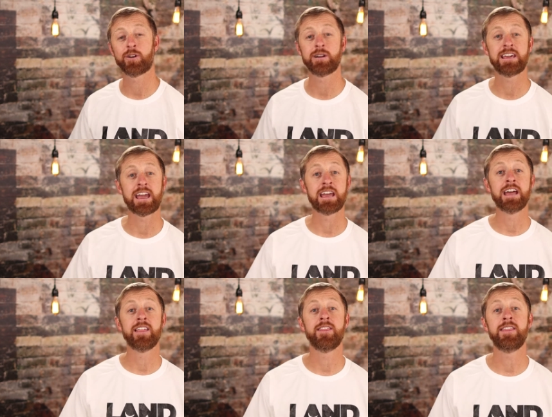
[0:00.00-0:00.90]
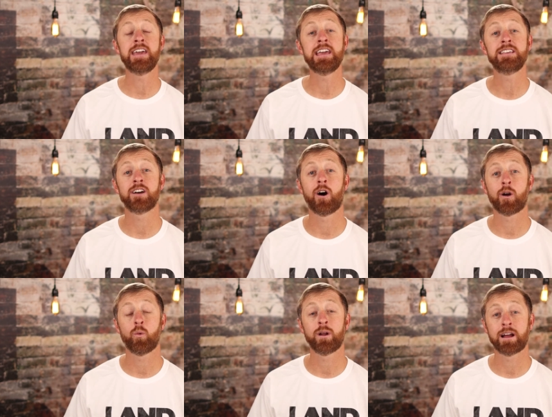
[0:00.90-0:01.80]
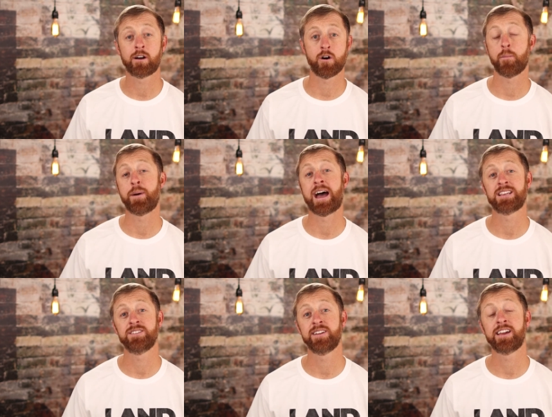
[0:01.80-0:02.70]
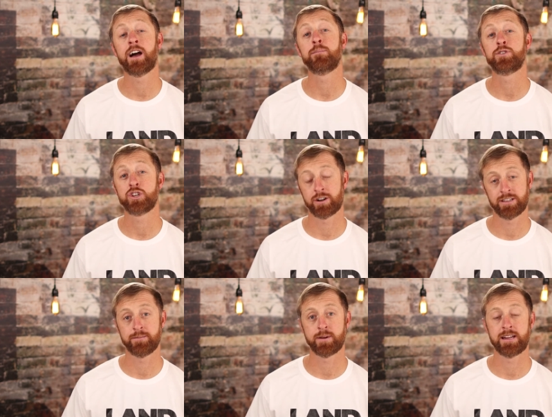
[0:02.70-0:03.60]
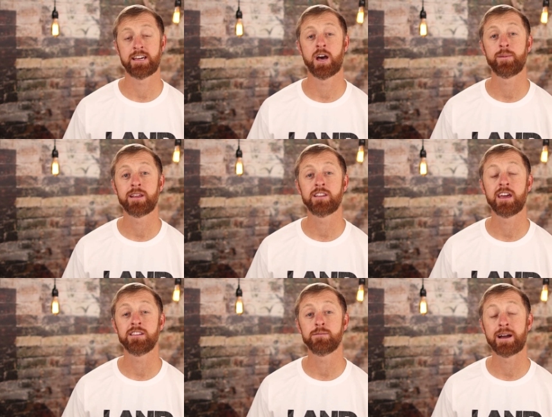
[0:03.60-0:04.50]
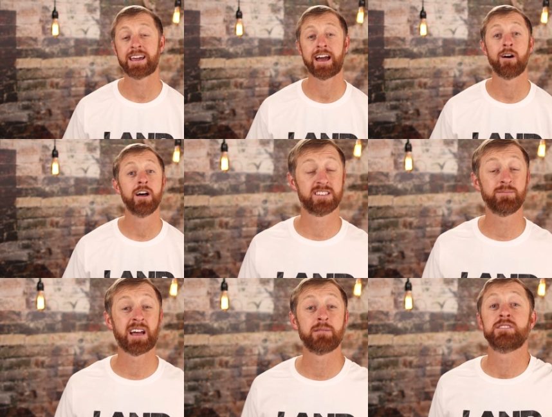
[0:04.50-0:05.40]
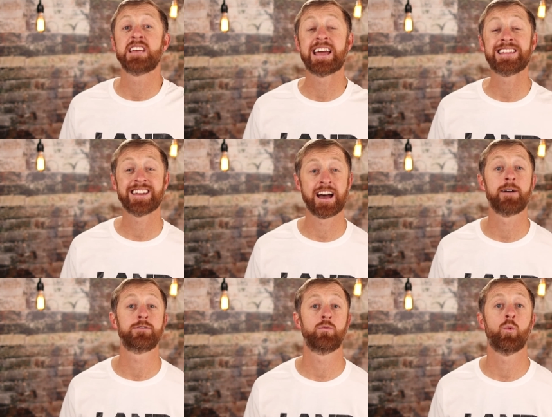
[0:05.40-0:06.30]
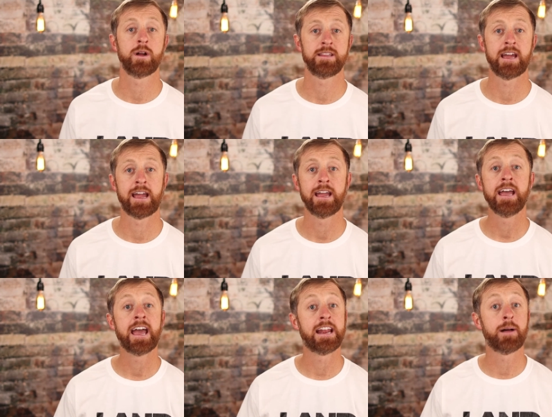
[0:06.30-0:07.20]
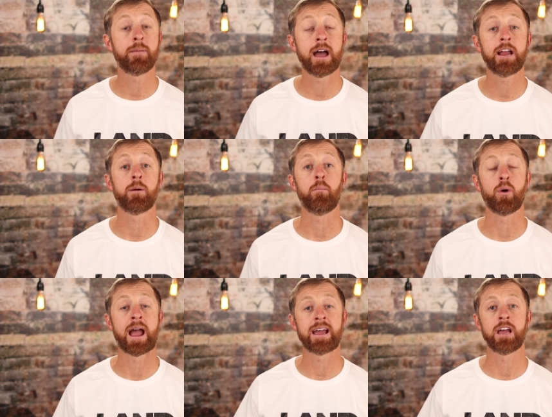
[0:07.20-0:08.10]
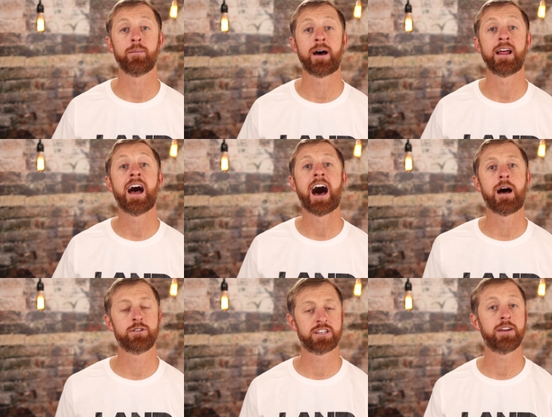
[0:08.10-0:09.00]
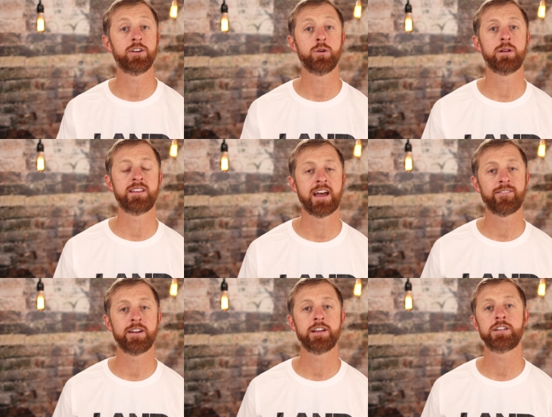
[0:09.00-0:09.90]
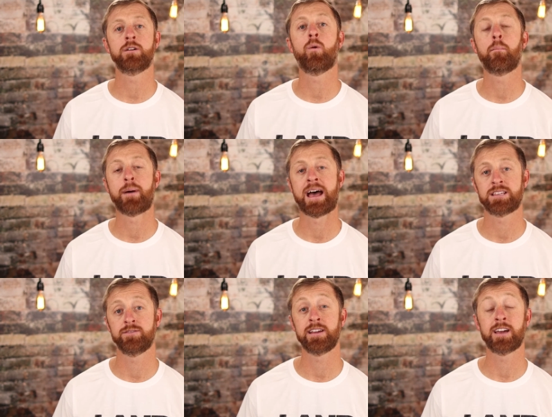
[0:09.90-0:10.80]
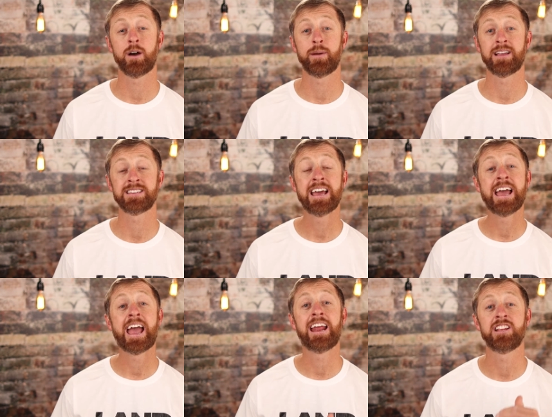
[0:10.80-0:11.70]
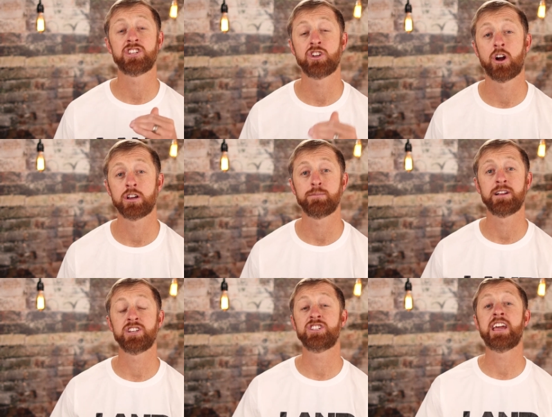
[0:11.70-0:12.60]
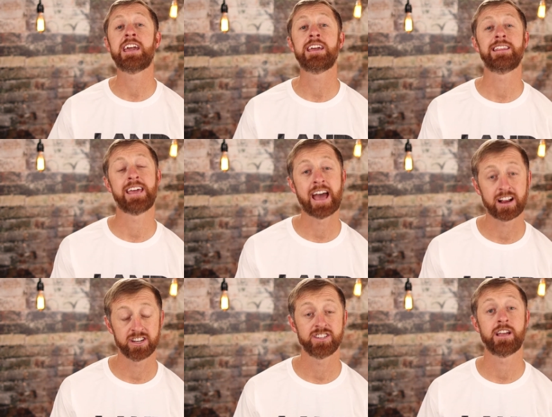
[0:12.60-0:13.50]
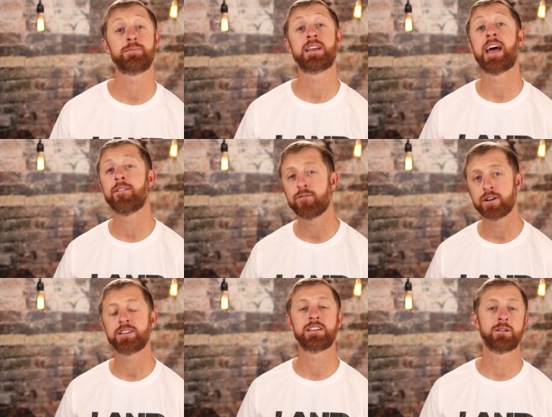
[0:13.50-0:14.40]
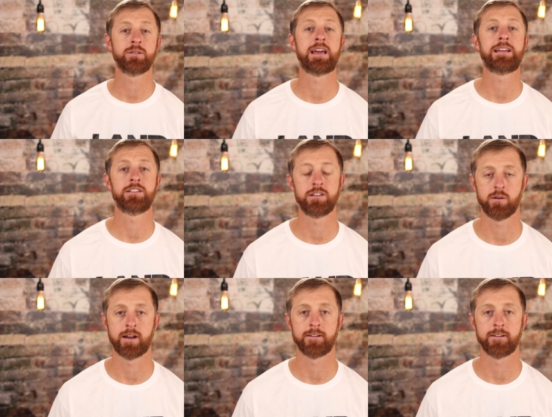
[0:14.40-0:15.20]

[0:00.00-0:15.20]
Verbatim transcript: thirty-eight. These are what I call passive income chunks of money coming into my account, sometimes ten times in one day. And I'm not here bragging about it. I'm just giving you a definition of what passive income is. And it starts by just taking the action steps every single day to do